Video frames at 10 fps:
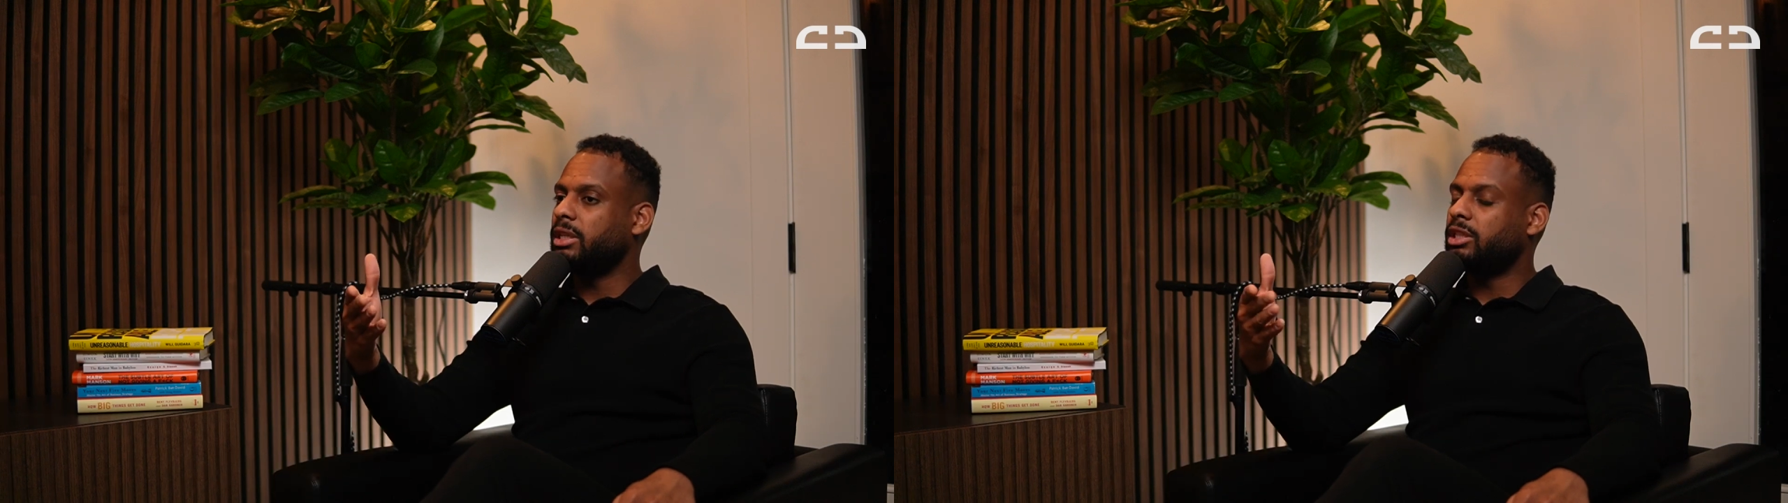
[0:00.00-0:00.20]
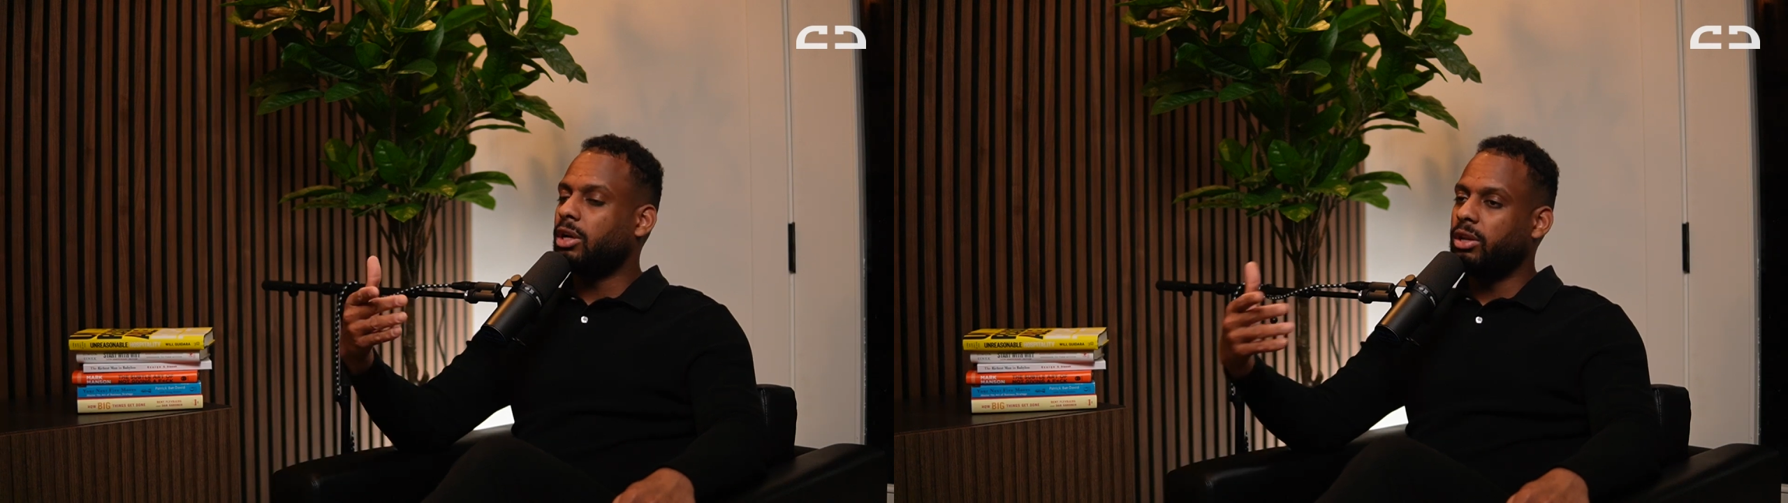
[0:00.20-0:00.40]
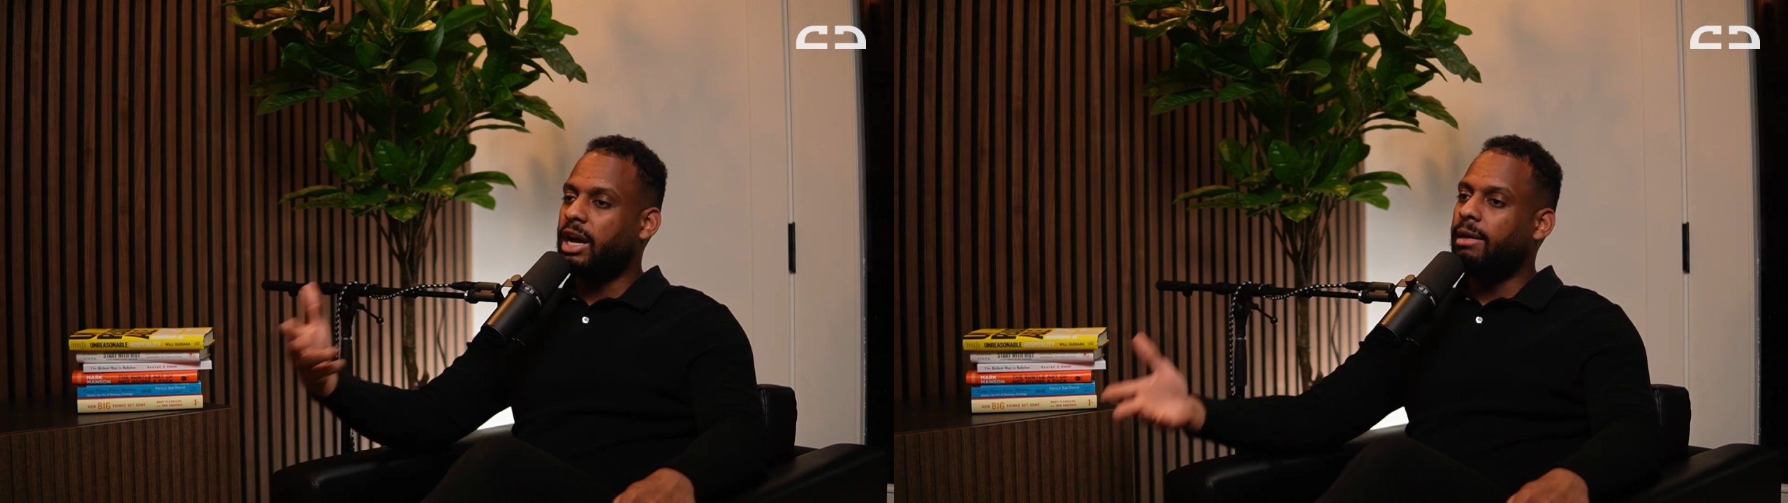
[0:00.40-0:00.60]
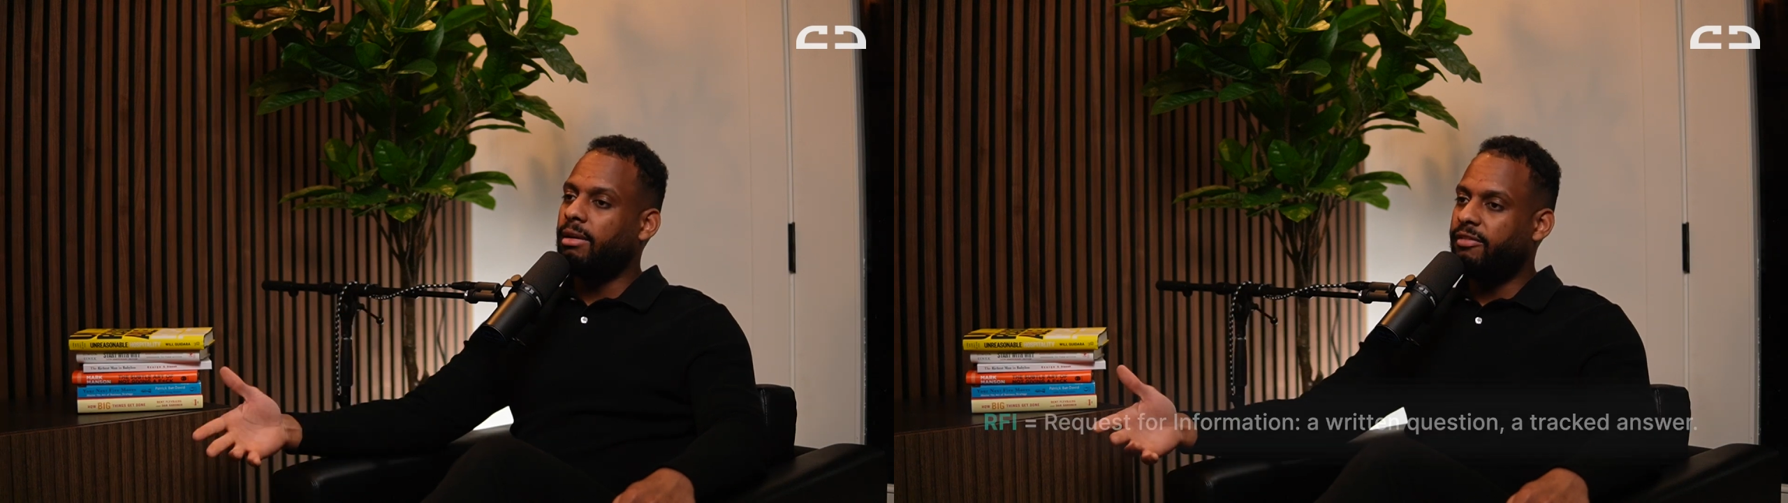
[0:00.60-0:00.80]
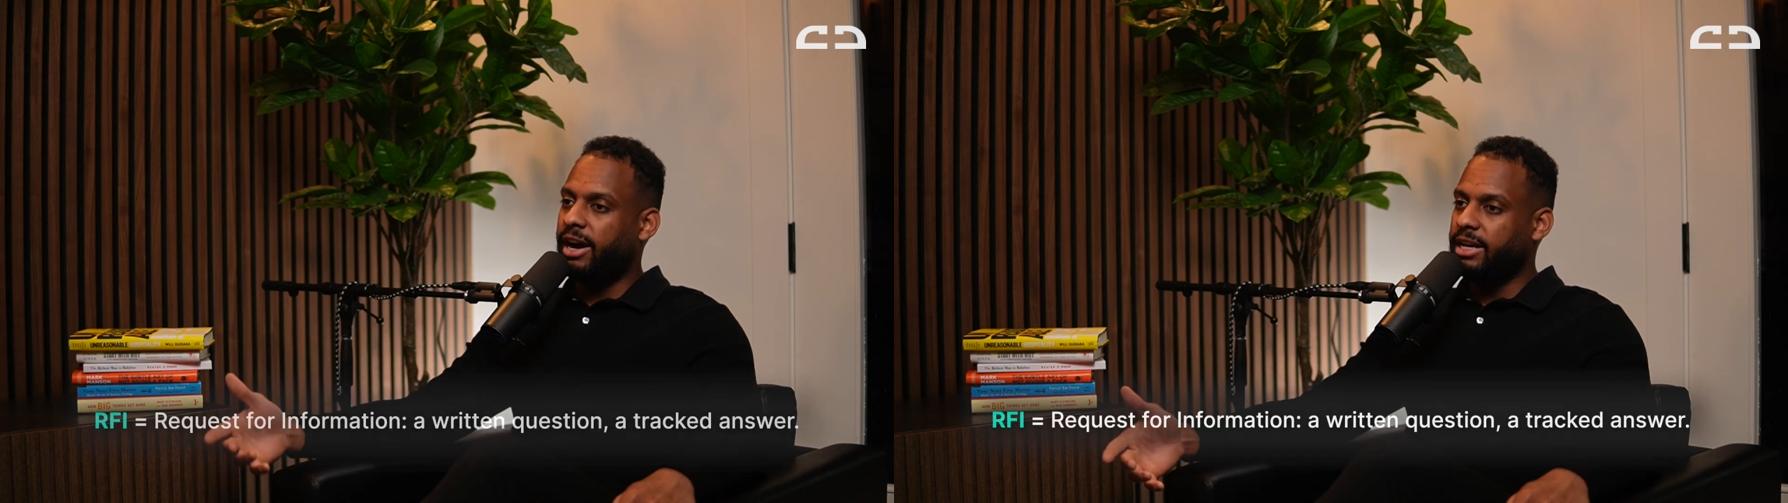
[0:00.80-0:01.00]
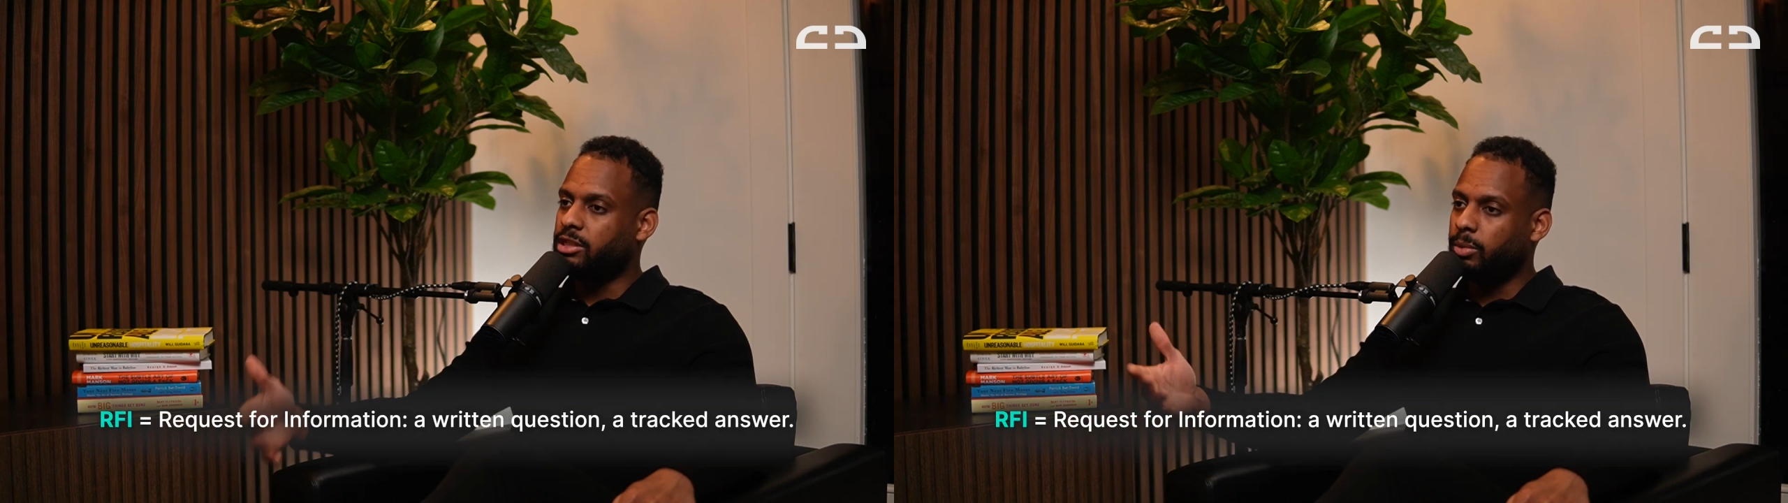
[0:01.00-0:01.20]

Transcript: it's called RFIs,